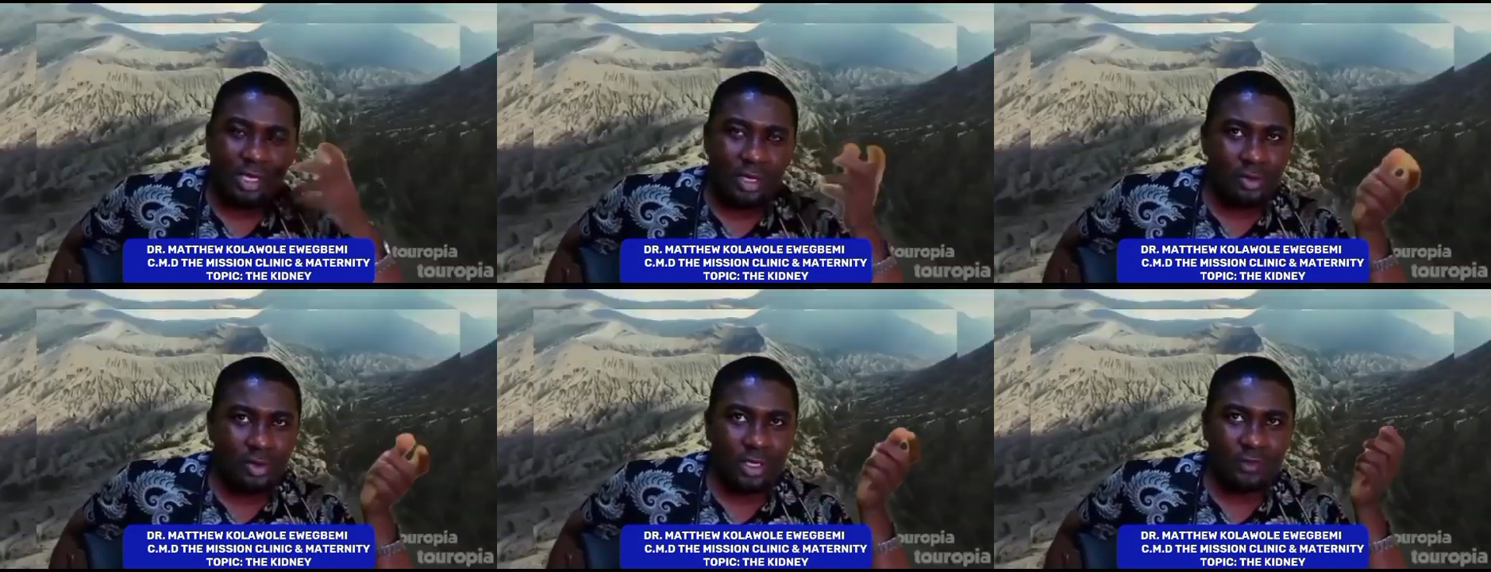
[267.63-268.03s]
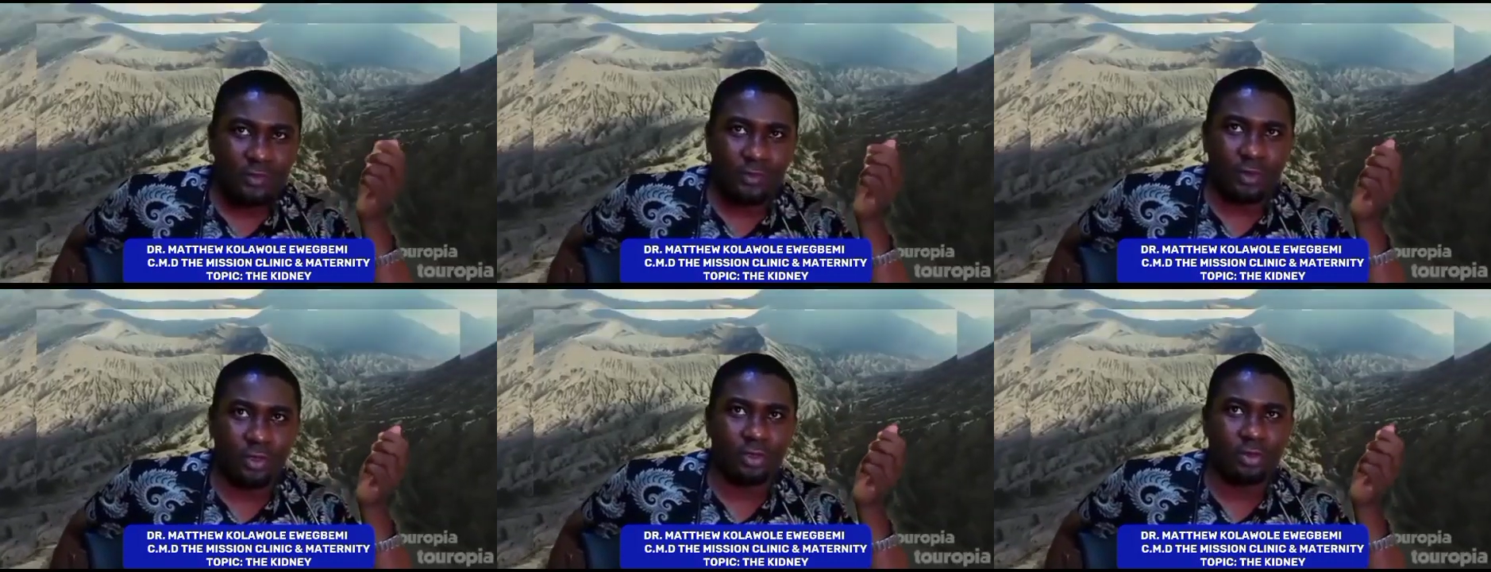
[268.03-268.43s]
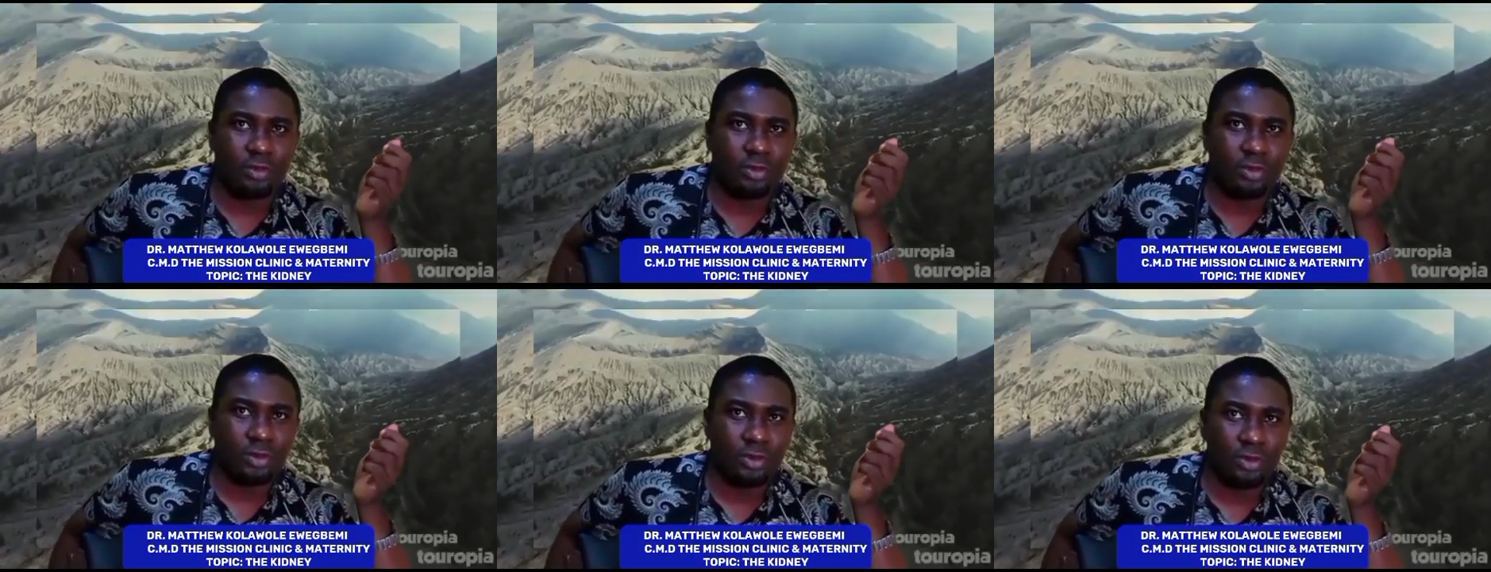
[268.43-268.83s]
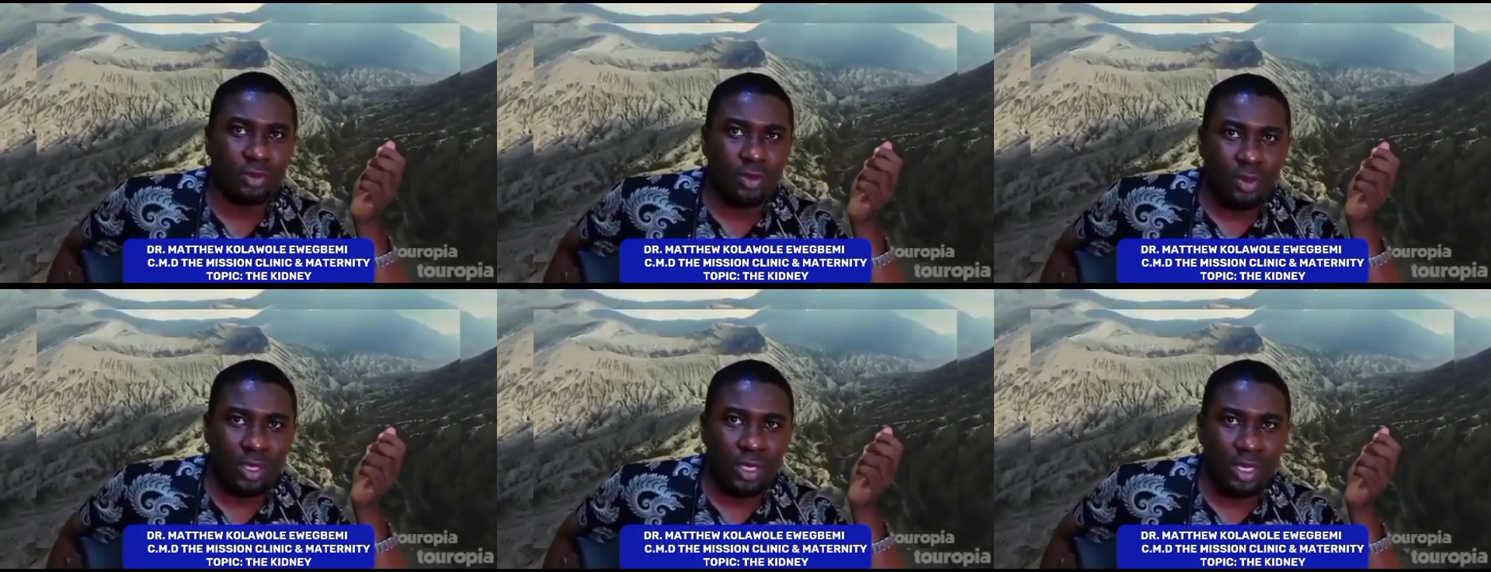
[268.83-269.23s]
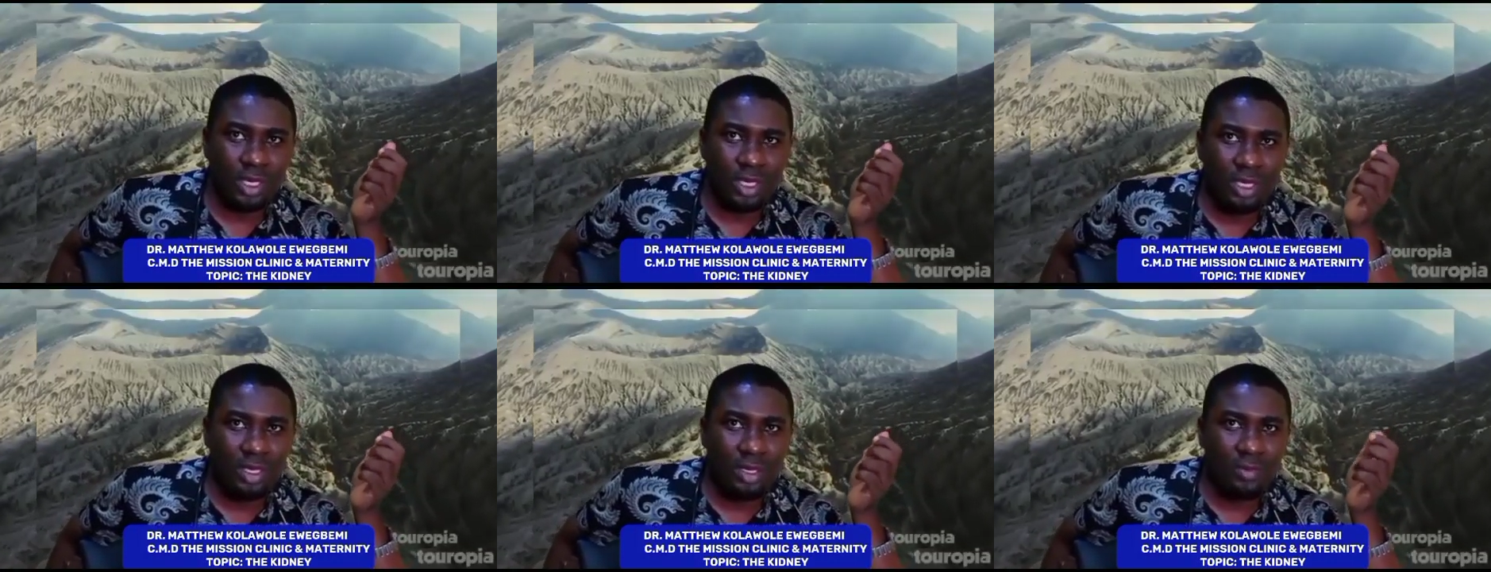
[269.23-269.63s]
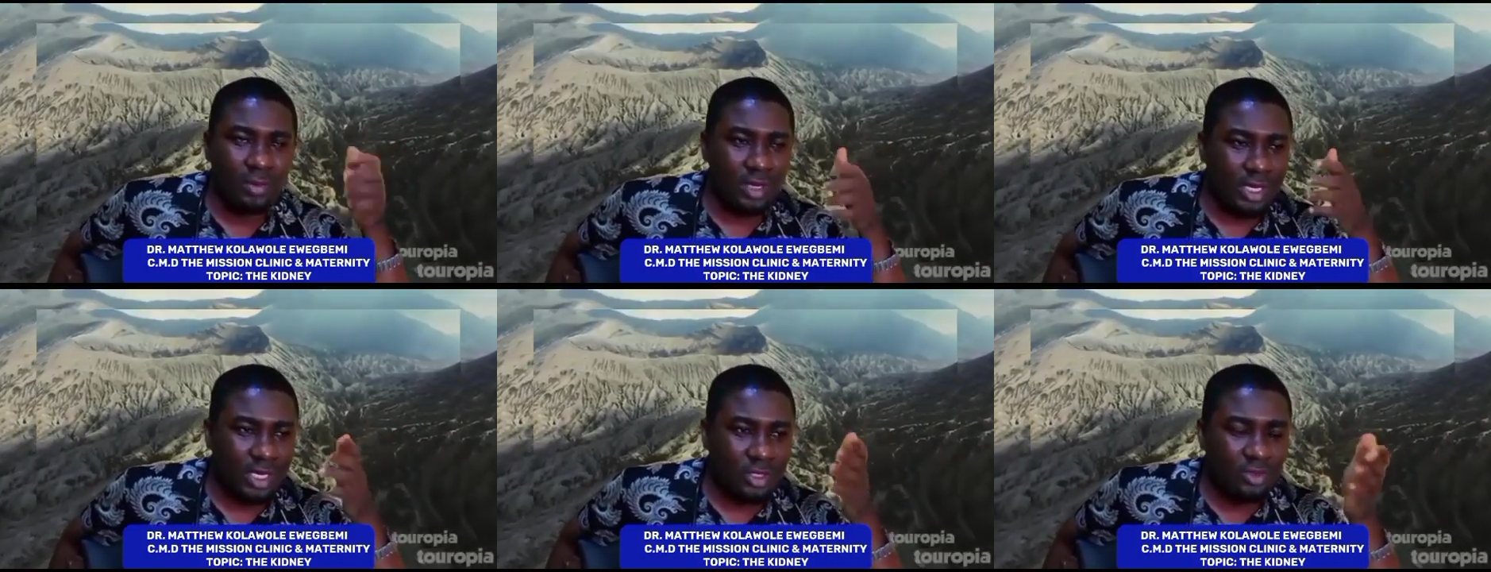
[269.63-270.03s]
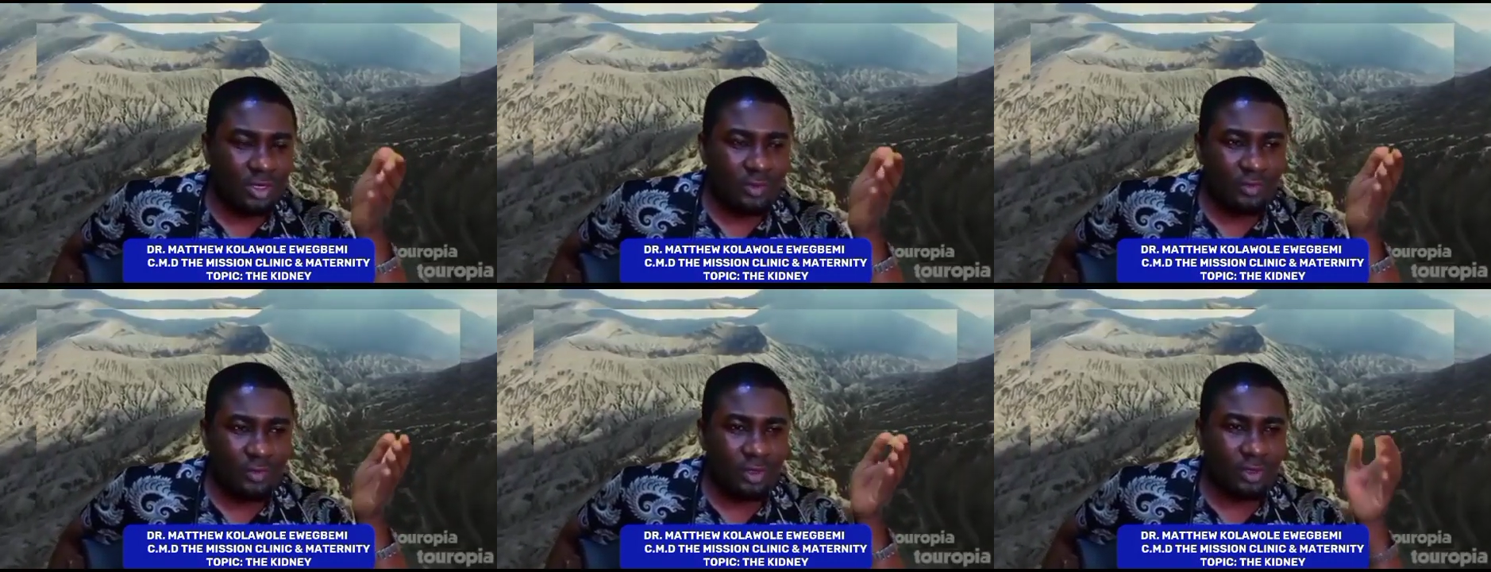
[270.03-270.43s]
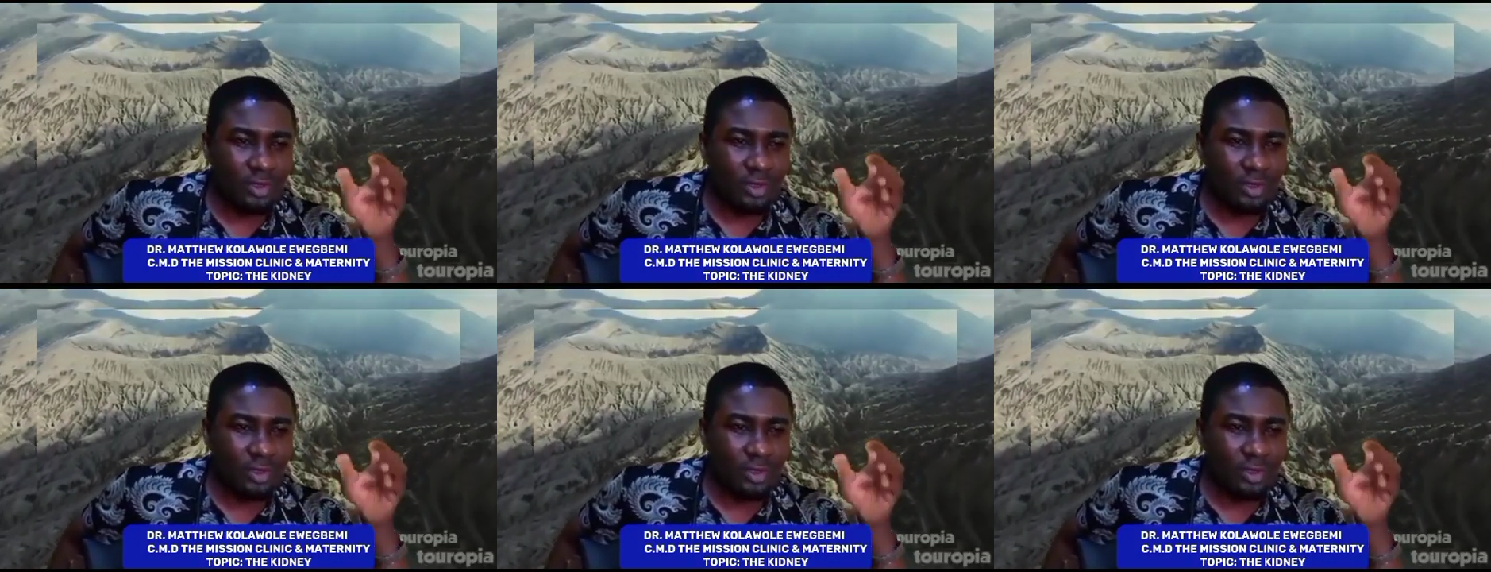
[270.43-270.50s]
do it for you. Okay? When they do it for you,